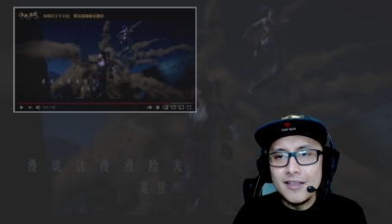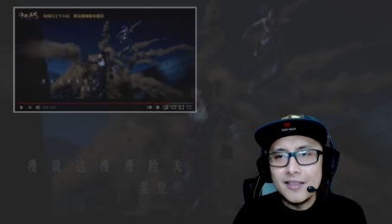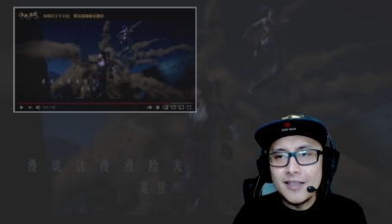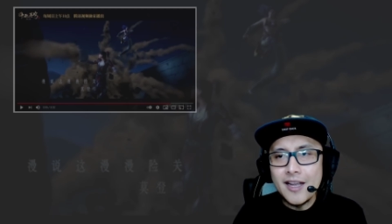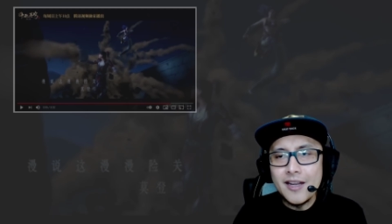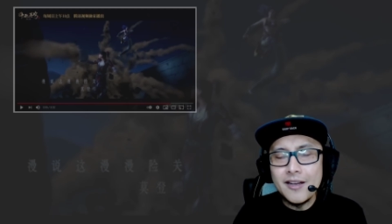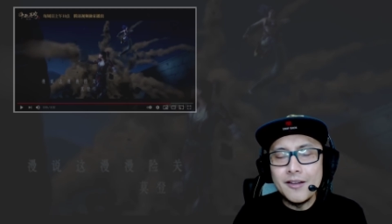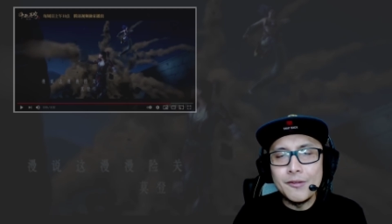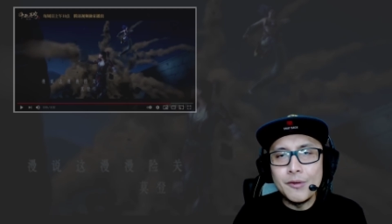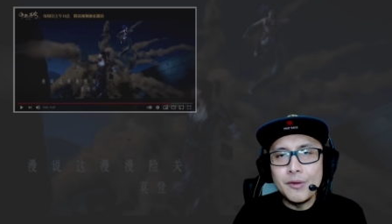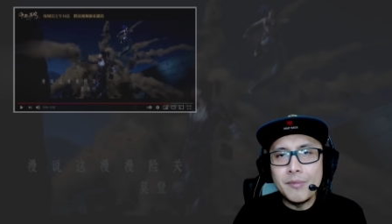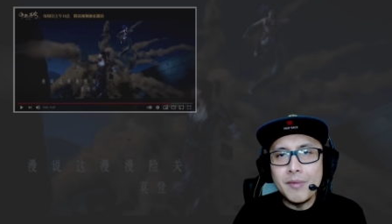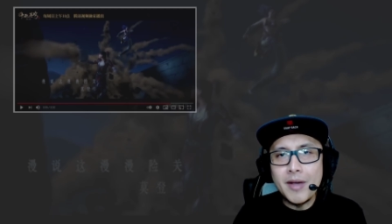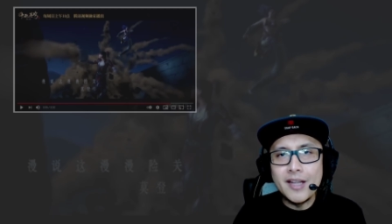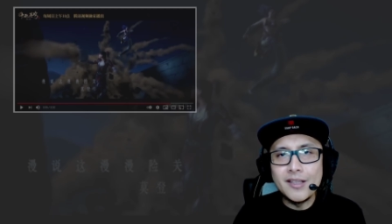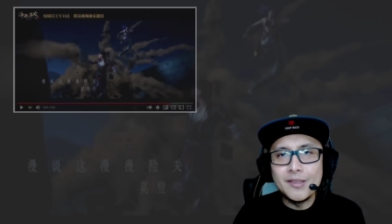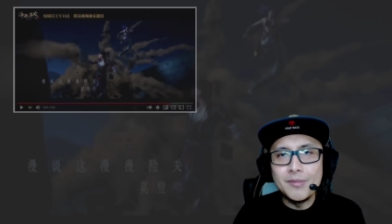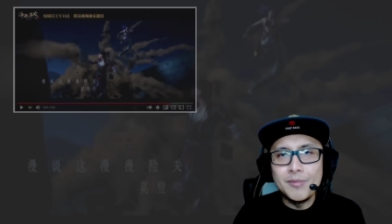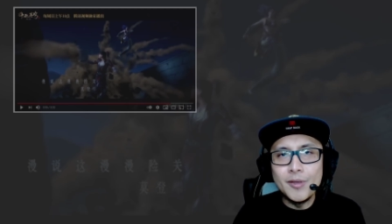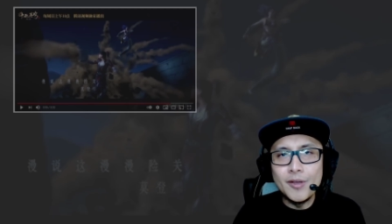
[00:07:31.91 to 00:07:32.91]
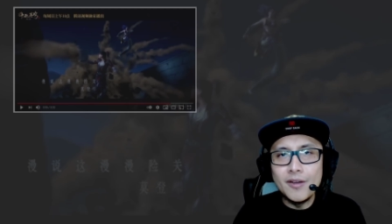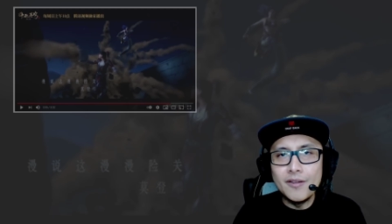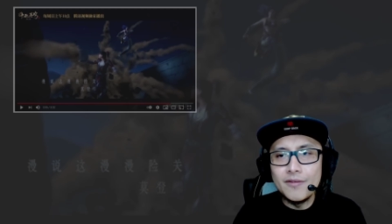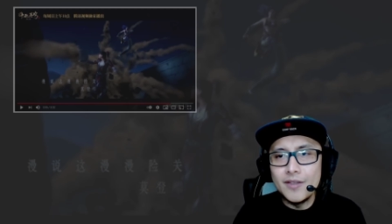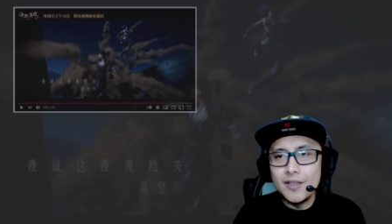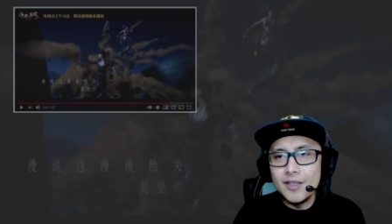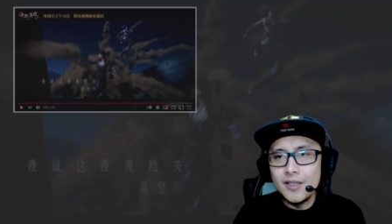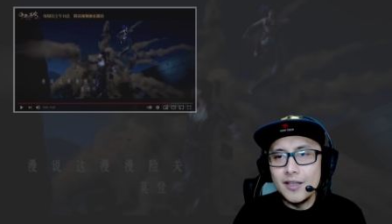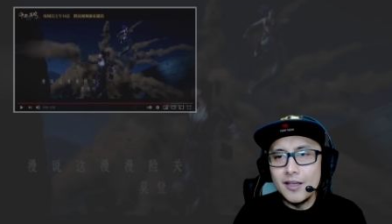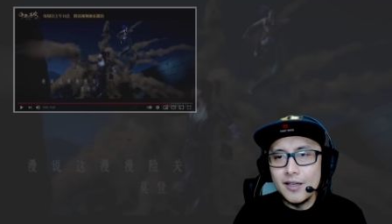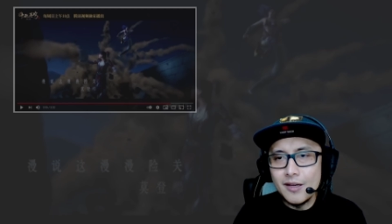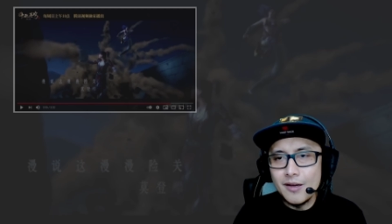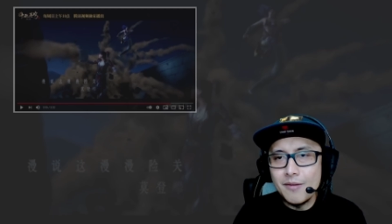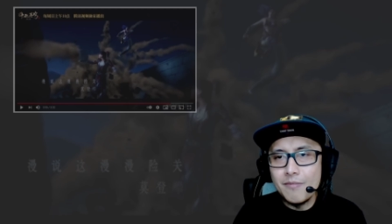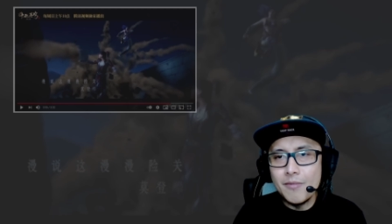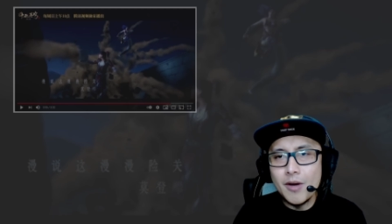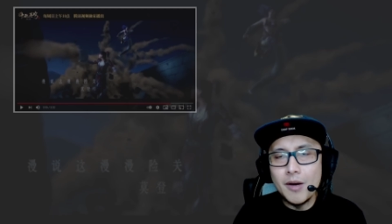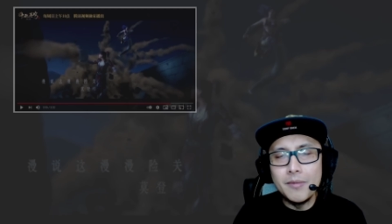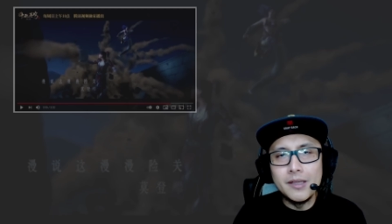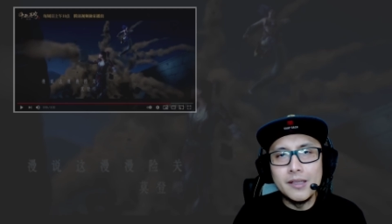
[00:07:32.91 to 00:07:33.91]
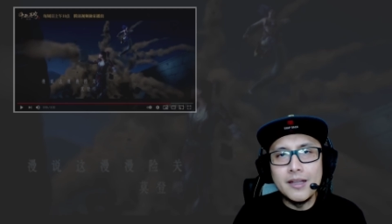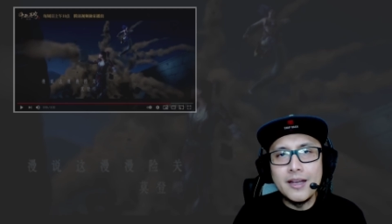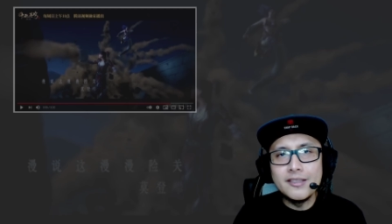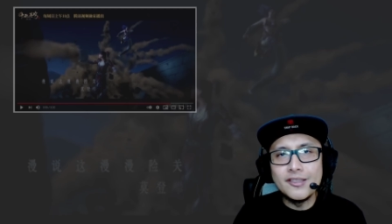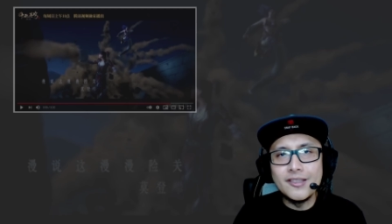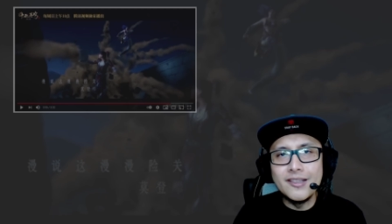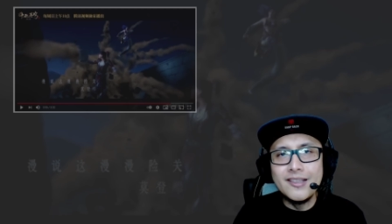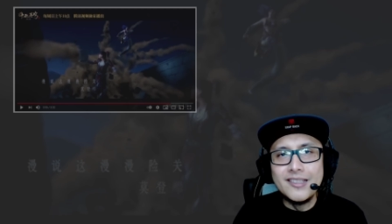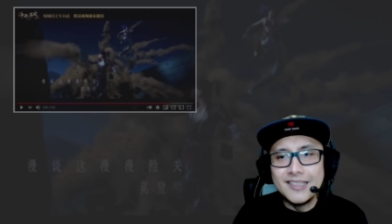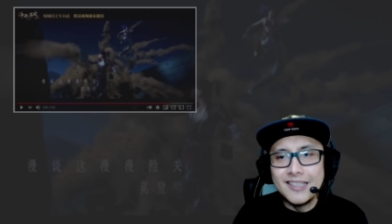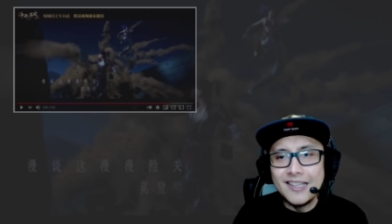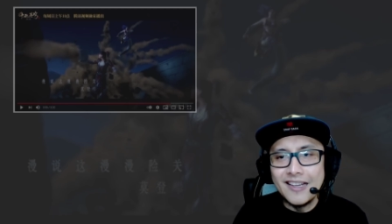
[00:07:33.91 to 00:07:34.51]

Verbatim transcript: kind of reminds me of uh, Mobile Legends.